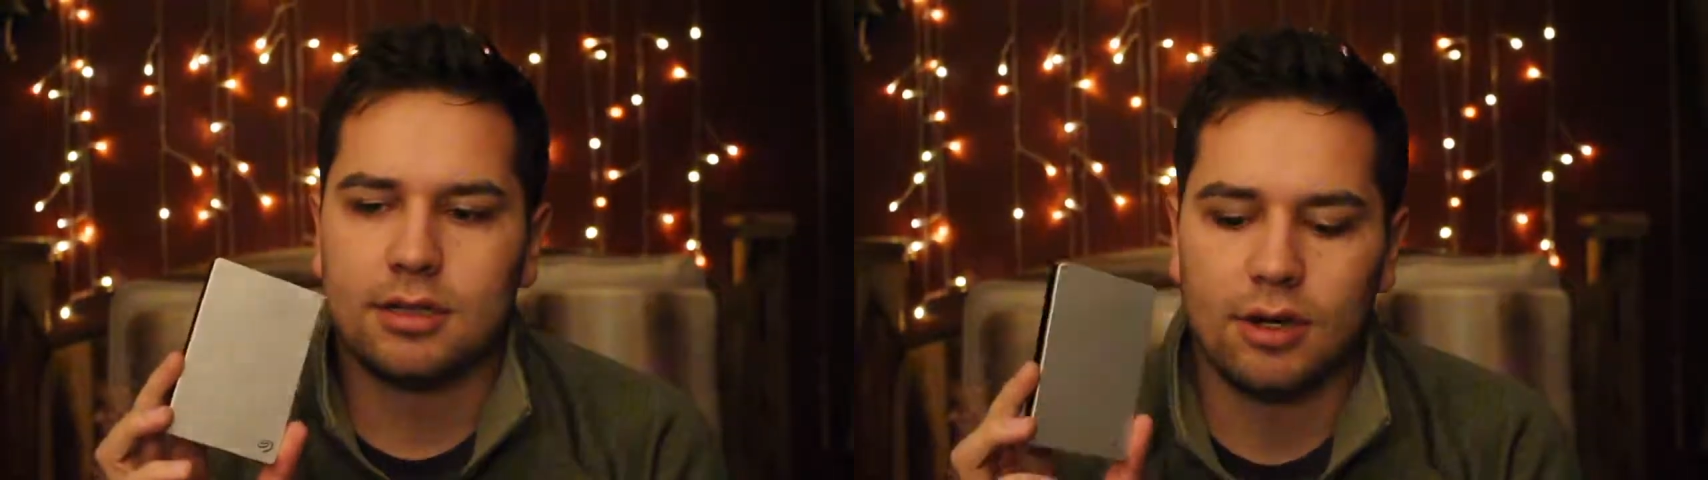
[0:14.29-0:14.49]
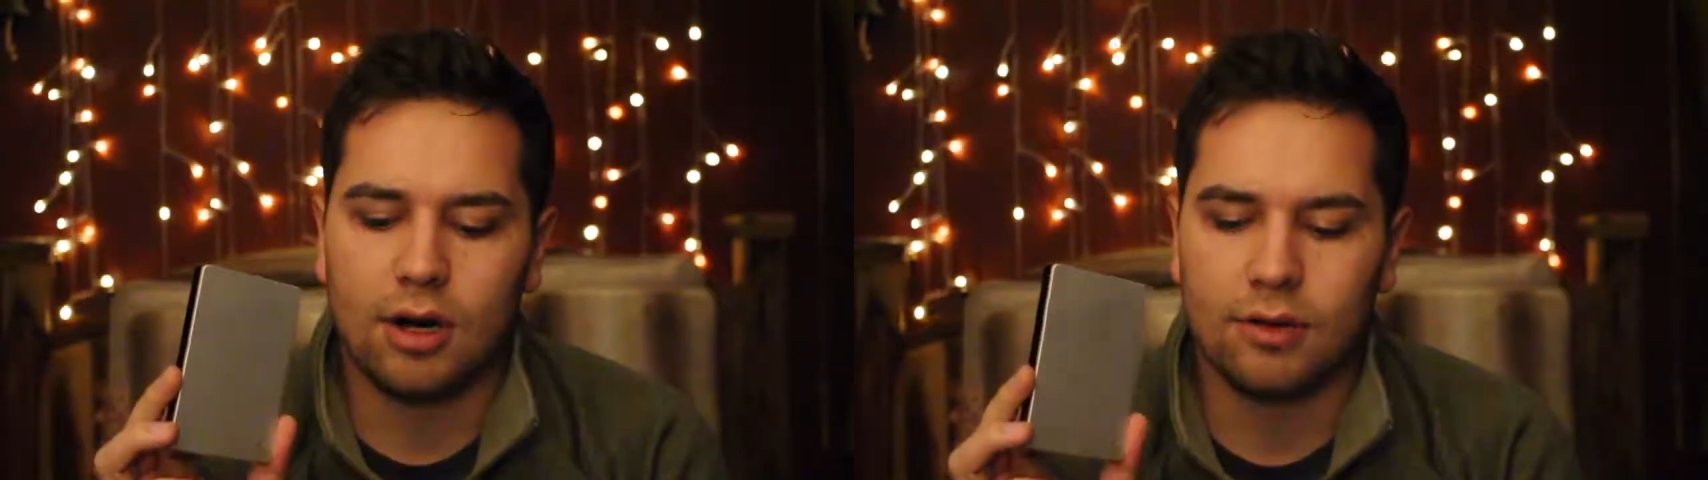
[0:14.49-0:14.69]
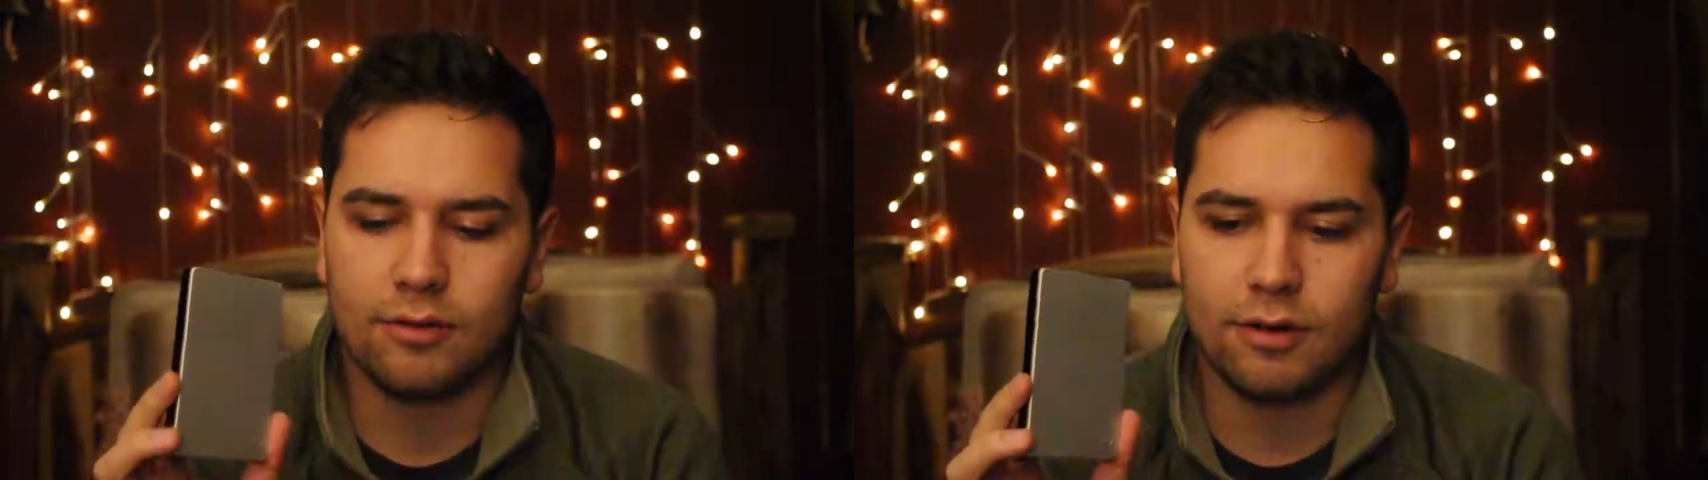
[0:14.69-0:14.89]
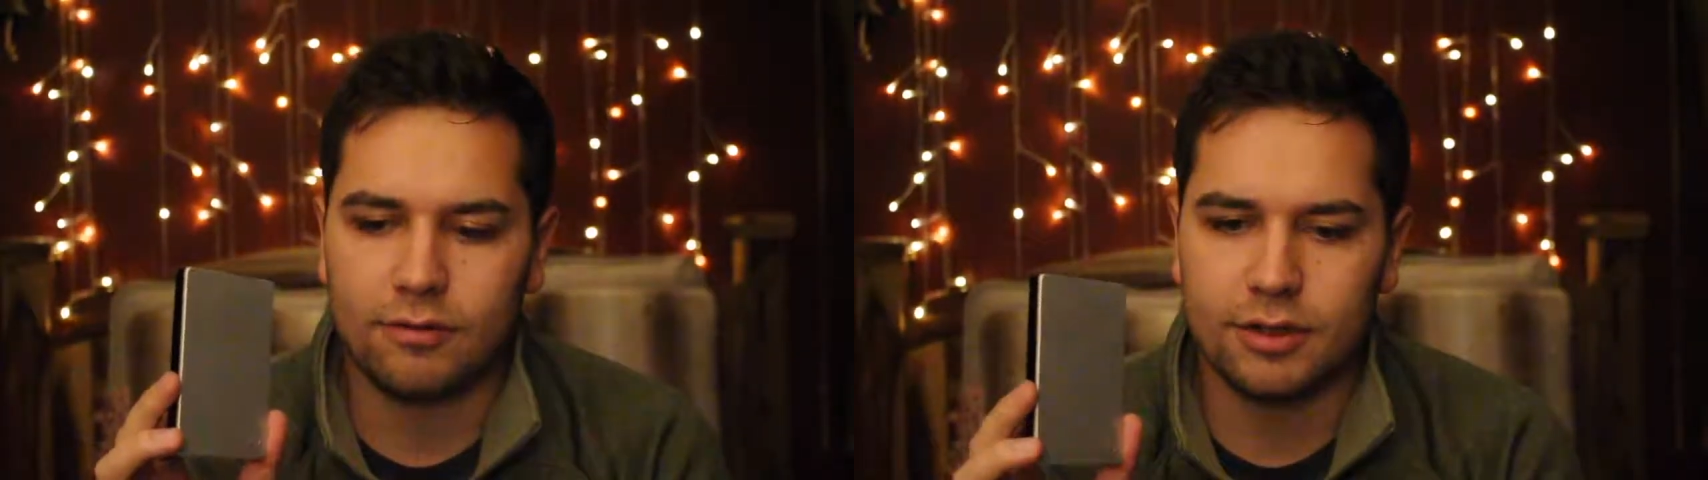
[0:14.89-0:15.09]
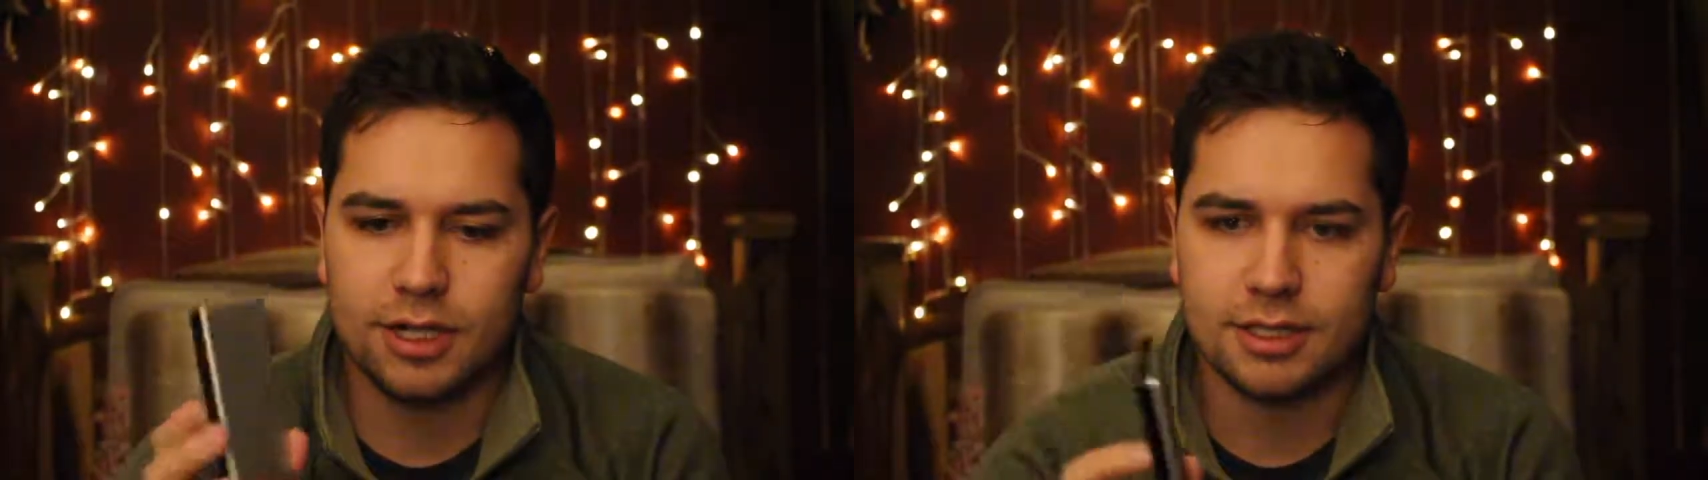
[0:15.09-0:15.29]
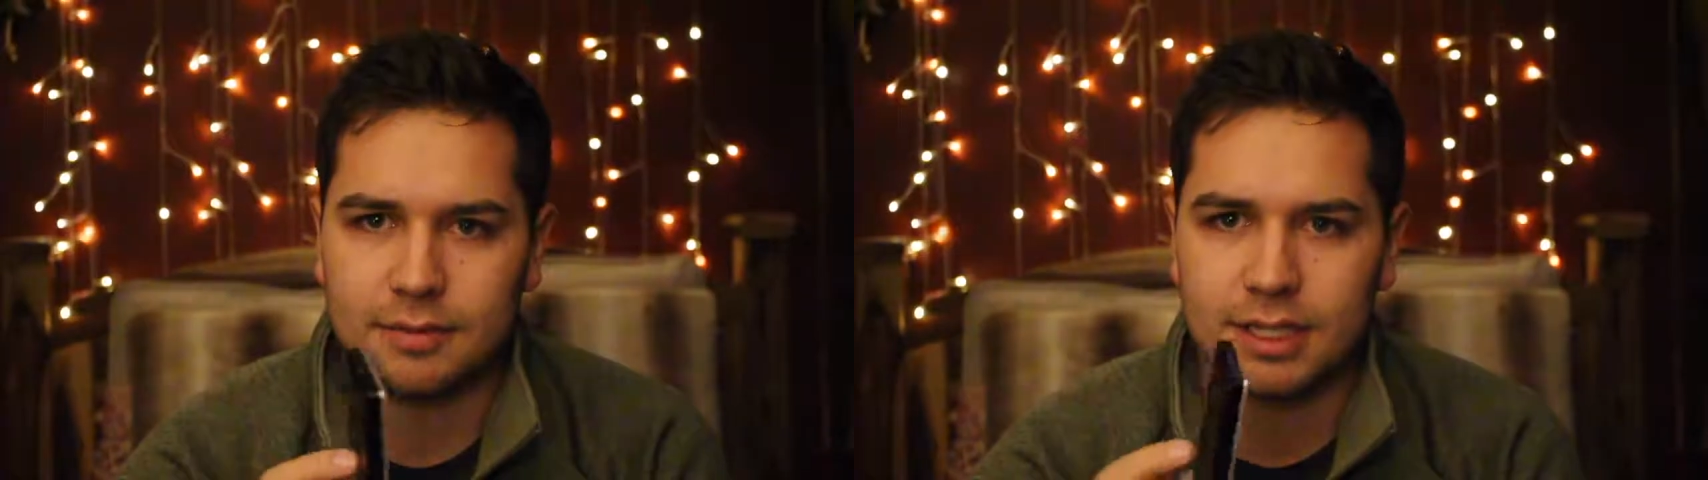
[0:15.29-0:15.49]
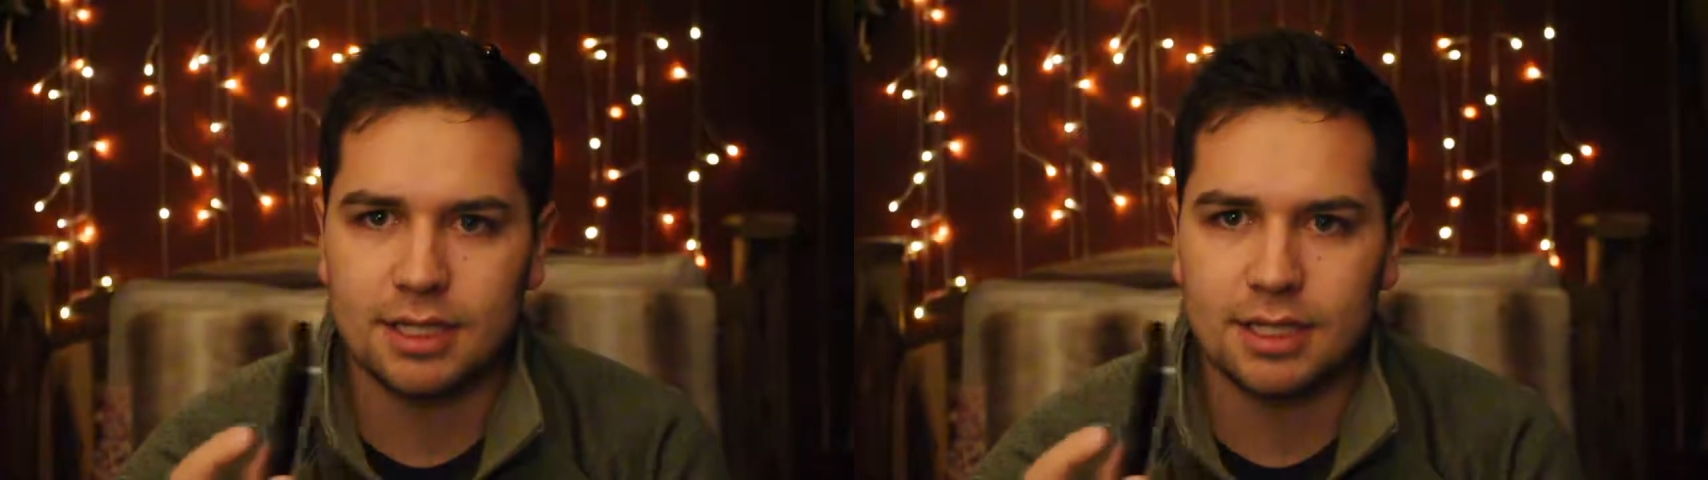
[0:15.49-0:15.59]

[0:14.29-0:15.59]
all of our footage up to